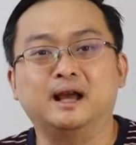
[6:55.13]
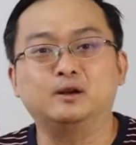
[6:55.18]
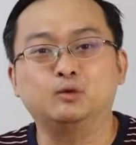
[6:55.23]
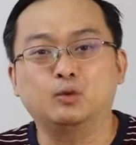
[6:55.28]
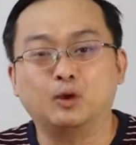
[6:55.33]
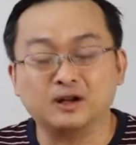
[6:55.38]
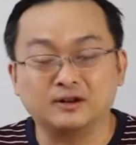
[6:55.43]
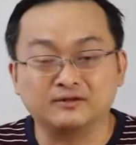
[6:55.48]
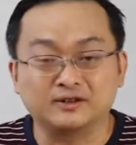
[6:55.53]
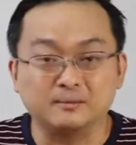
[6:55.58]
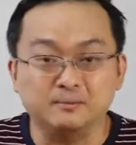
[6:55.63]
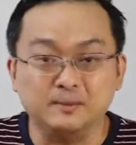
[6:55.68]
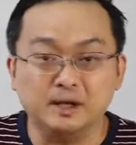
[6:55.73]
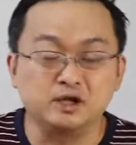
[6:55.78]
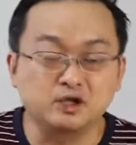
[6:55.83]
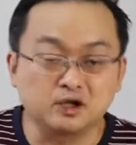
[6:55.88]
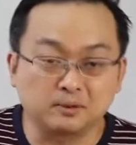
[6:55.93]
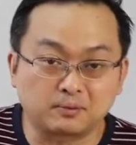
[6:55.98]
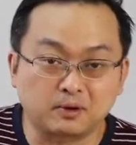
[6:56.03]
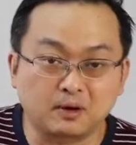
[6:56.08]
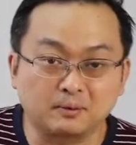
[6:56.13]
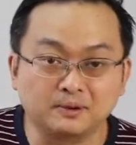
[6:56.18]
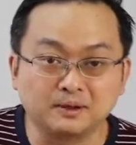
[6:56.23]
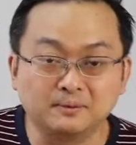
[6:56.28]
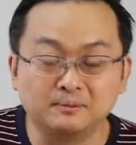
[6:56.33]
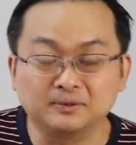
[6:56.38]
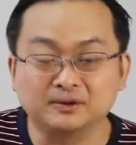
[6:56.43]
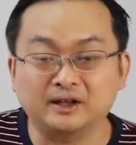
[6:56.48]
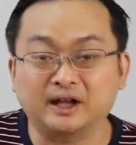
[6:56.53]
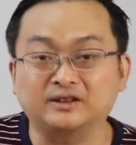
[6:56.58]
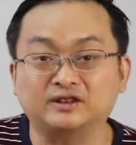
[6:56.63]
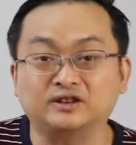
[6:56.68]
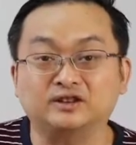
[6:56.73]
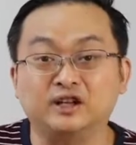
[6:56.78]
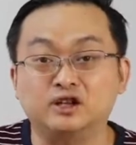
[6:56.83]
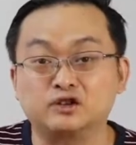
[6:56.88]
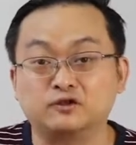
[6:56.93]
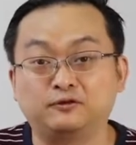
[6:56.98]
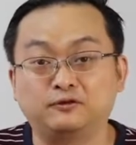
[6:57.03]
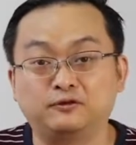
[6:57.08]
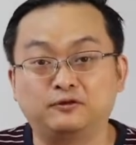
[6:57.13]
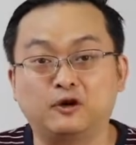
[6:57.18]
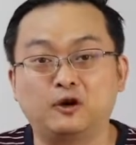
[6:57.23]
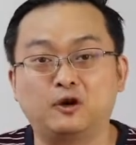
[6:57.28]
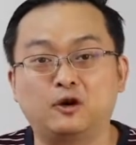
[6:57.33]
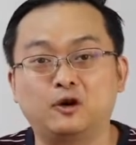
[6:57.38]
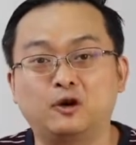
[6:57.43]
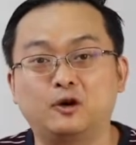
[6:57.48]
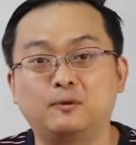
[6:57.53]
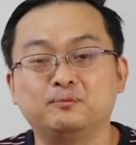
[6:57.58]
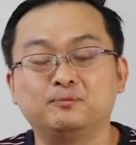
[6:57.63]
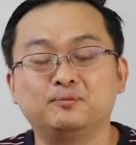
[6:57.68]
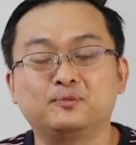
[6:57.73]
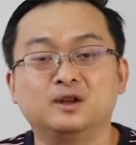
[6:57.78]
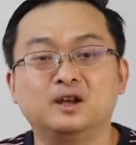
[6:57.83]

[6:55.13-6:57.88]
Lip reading: And one of the major problems at stage 4